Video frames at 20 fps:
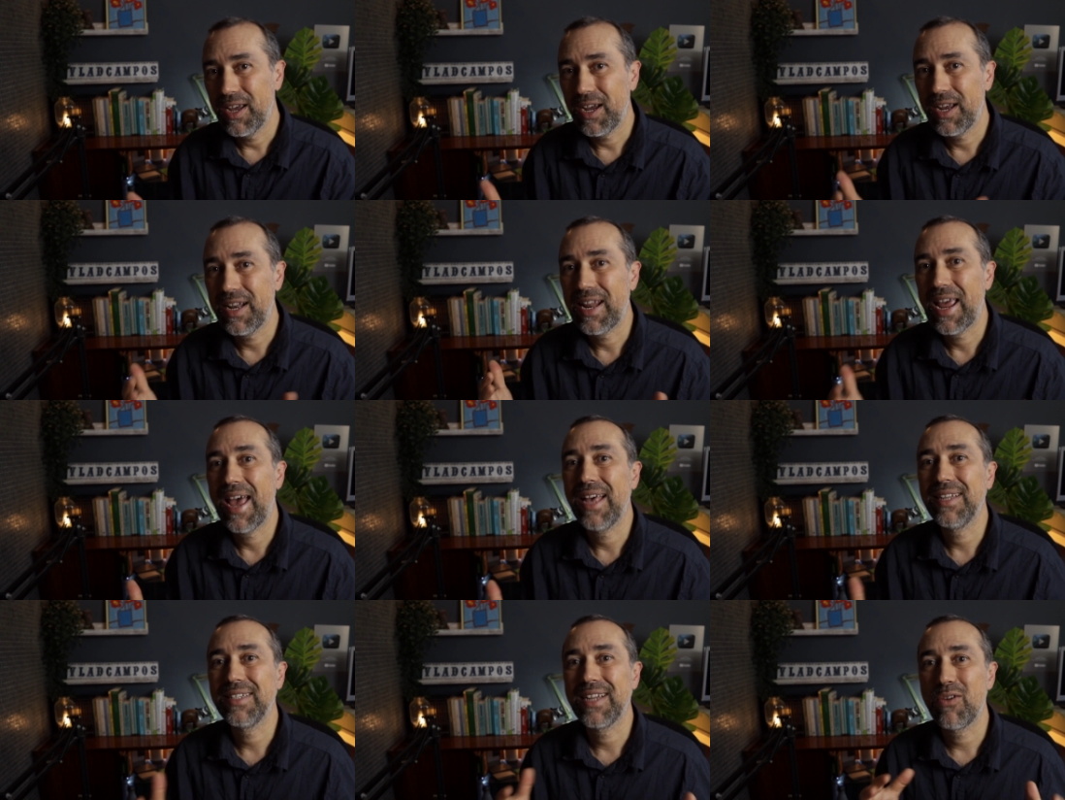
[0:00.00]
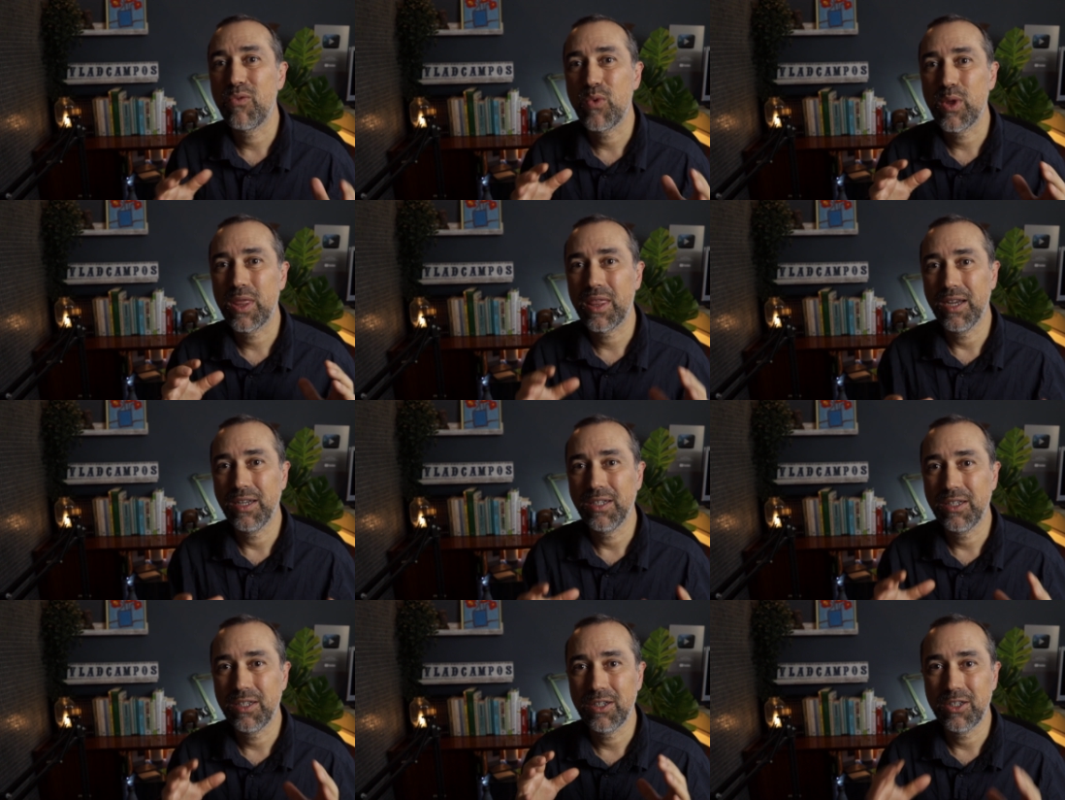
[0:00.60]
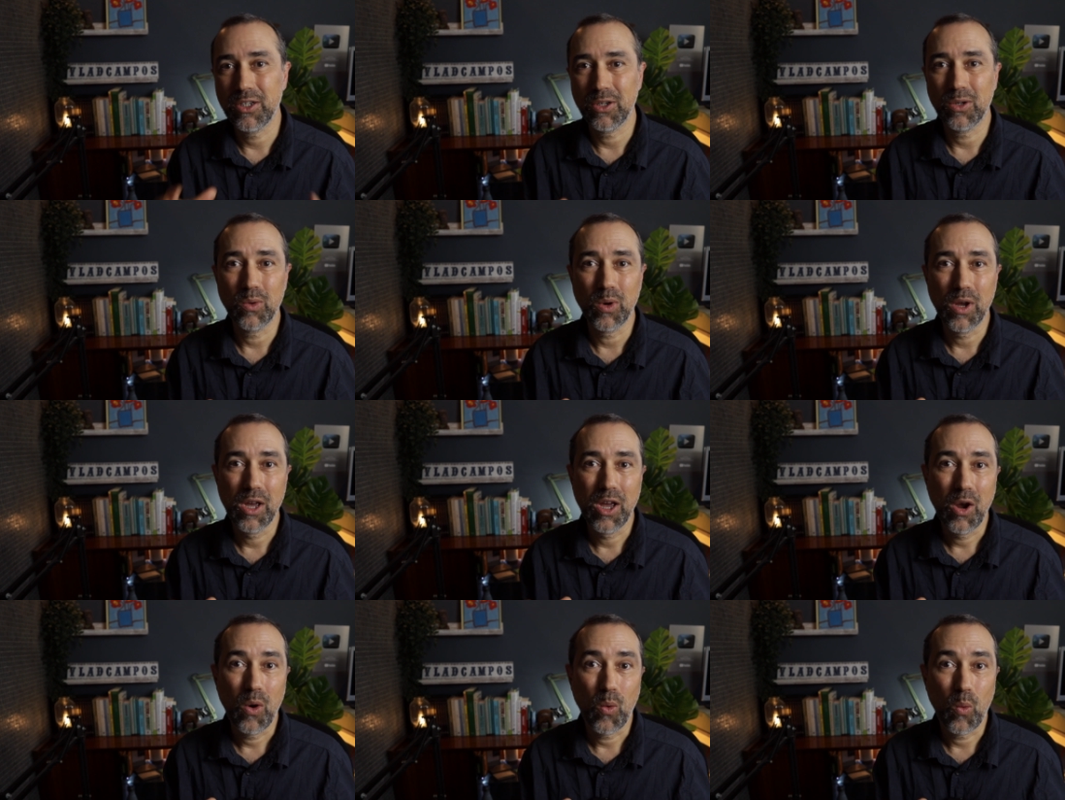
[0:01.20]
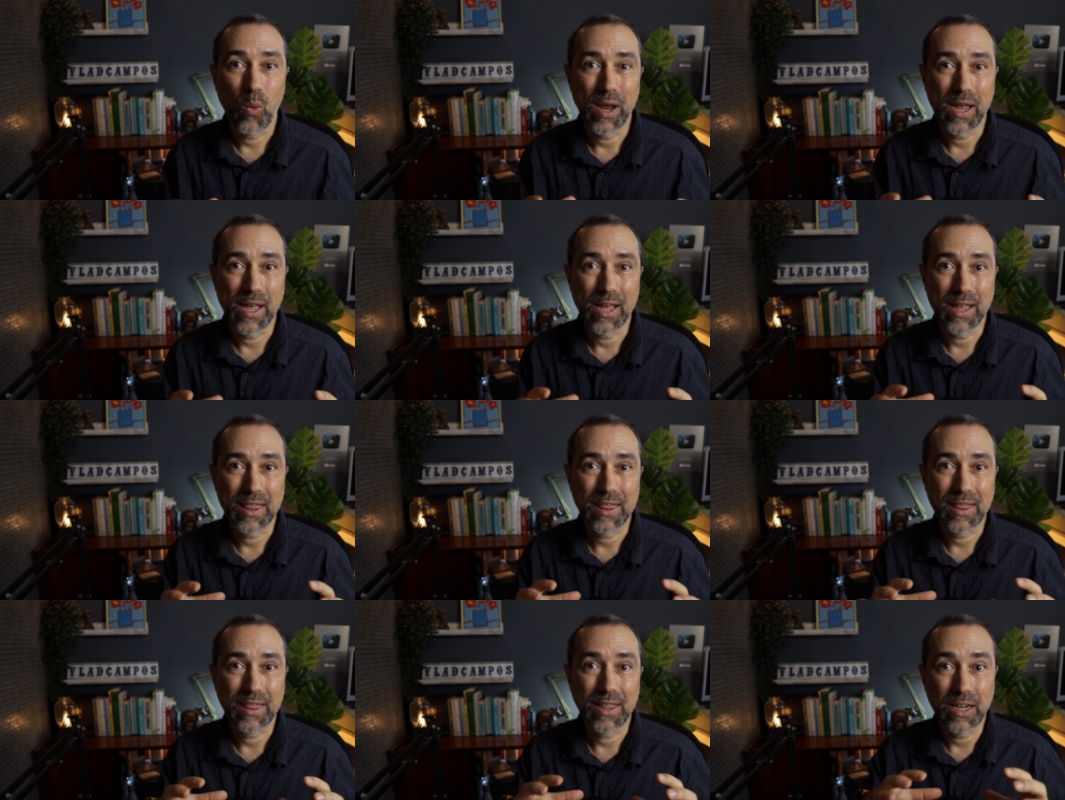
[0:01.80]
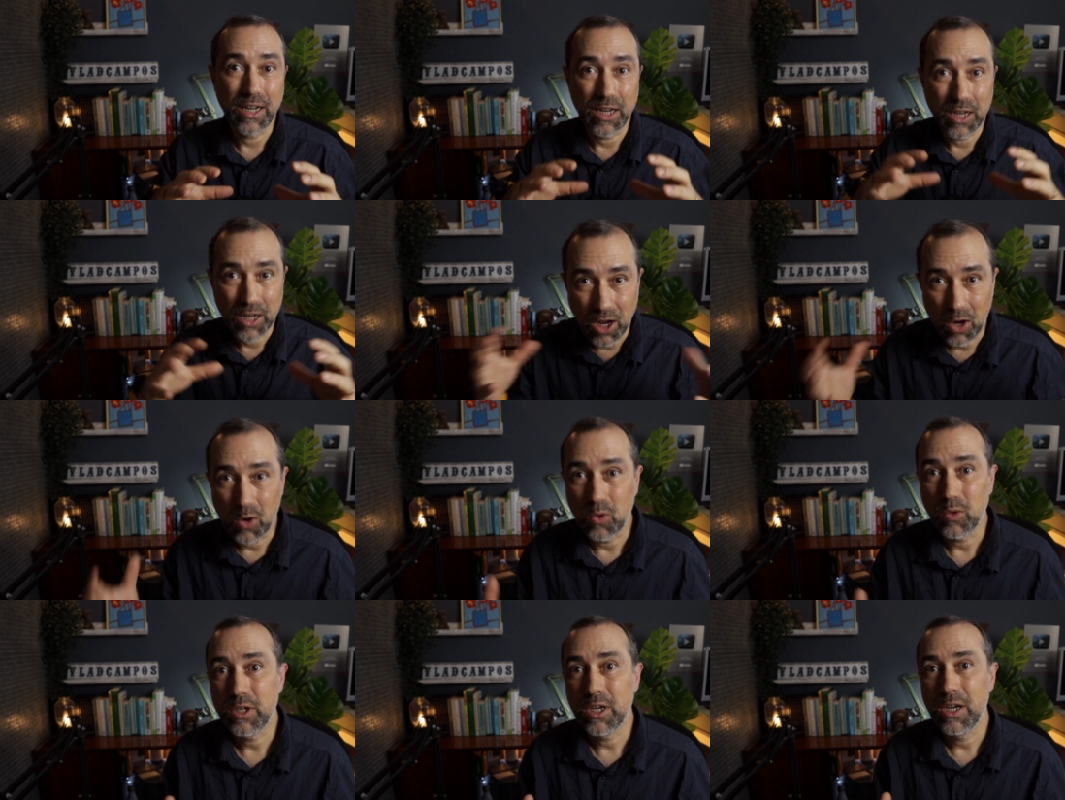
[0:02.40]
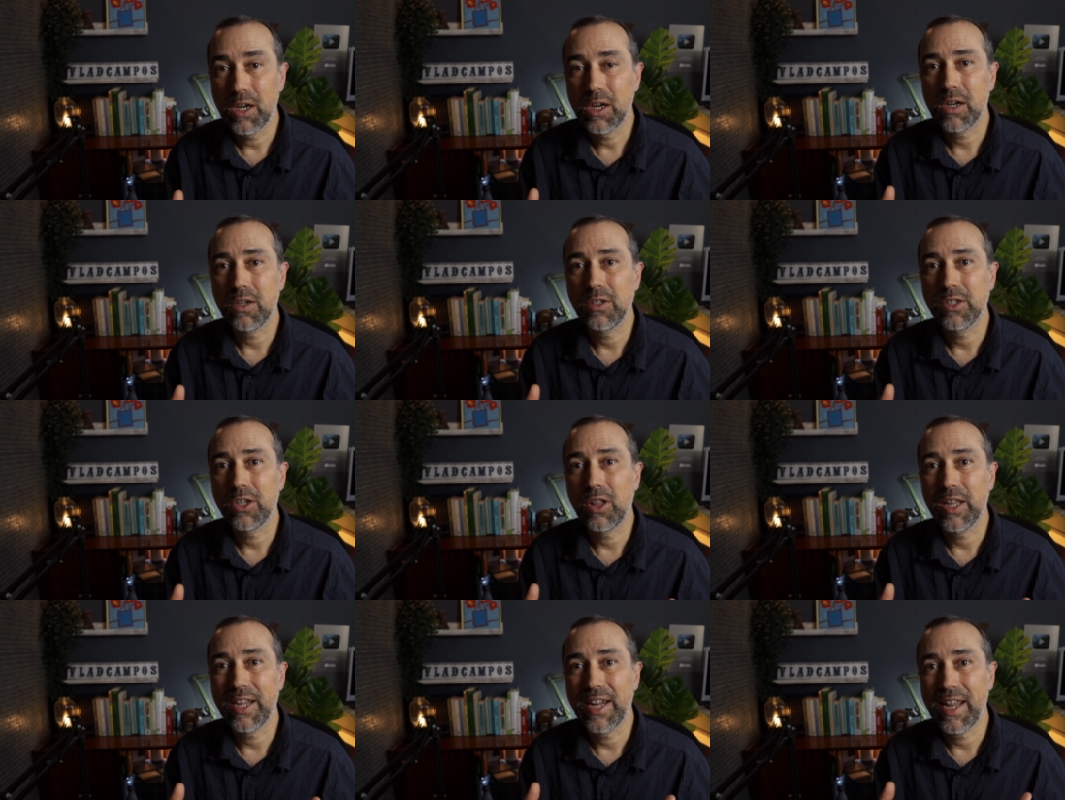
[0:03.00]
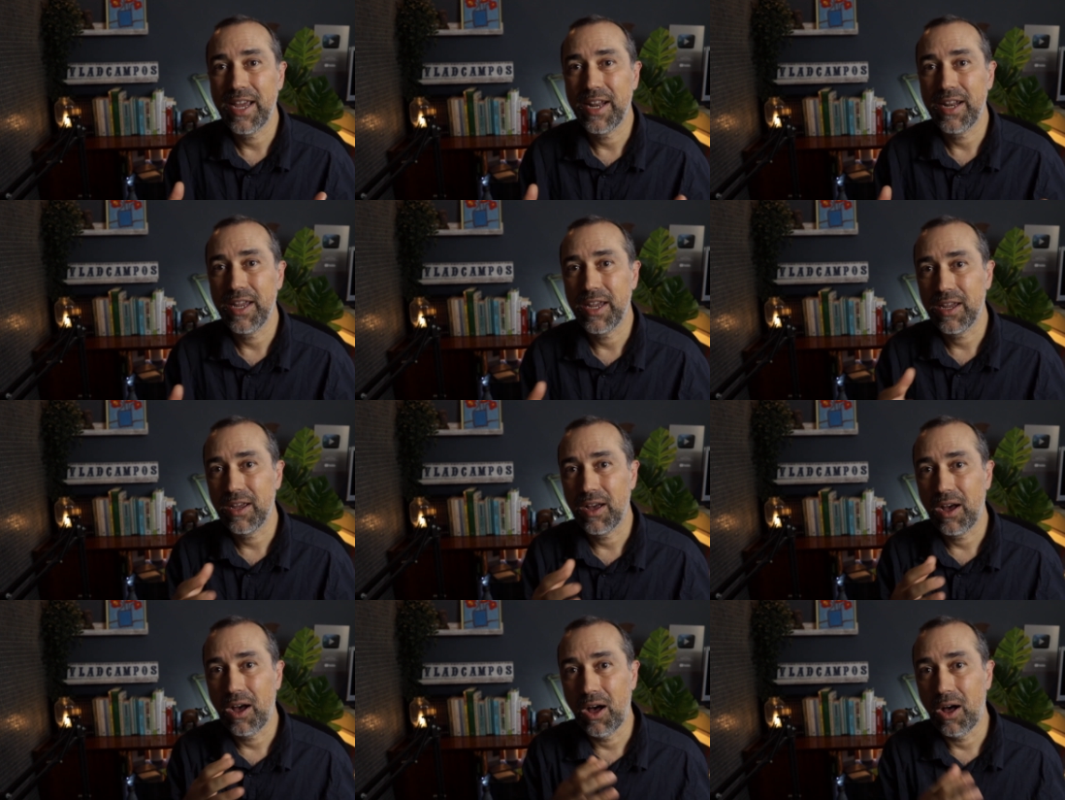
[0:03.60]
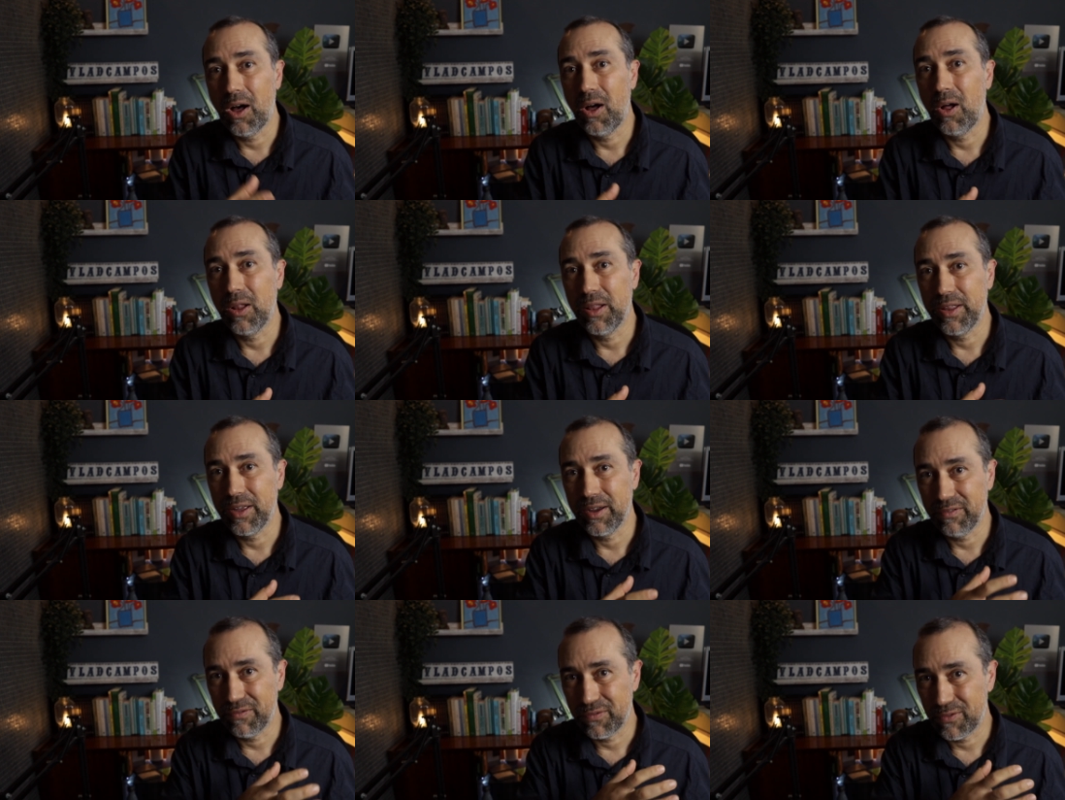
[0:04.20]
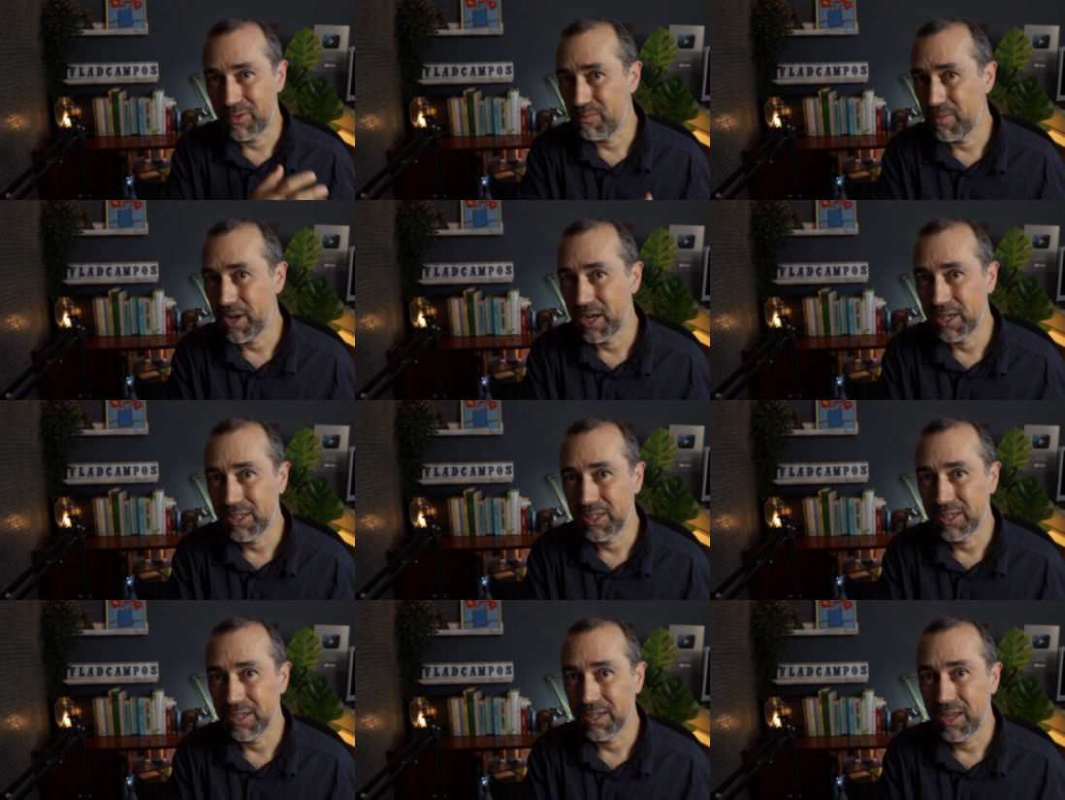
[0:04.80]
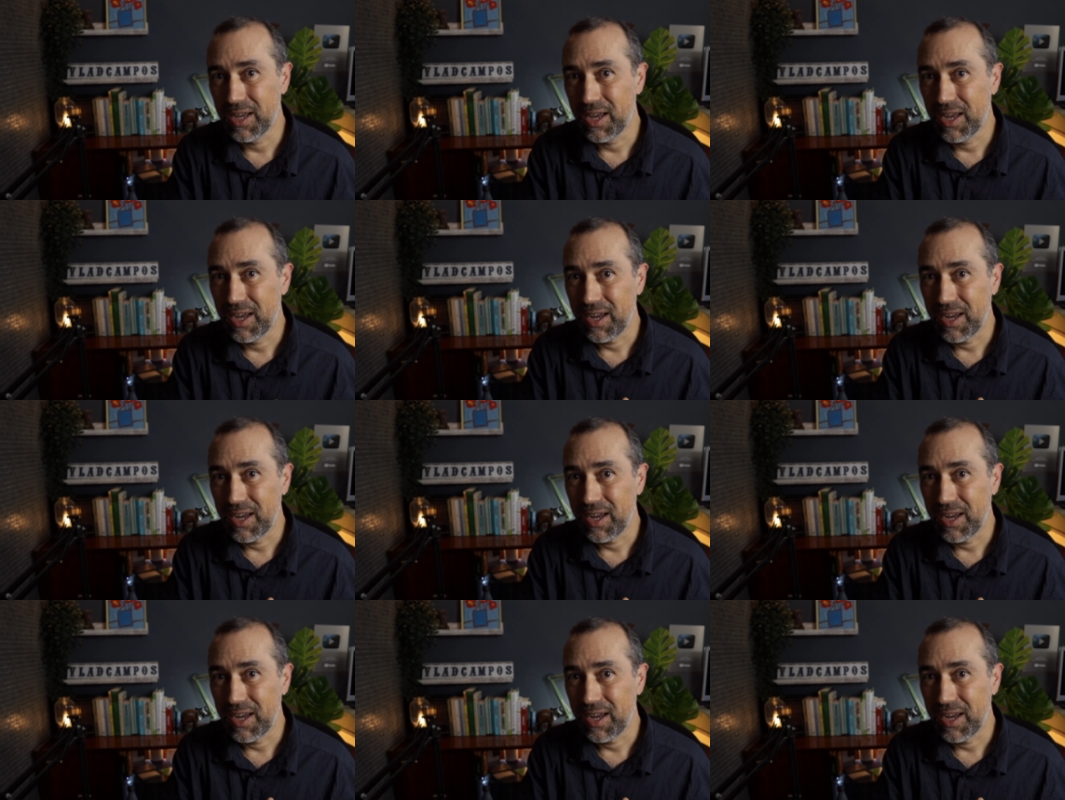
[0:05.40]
it has everything to do with the note consolidating all the information.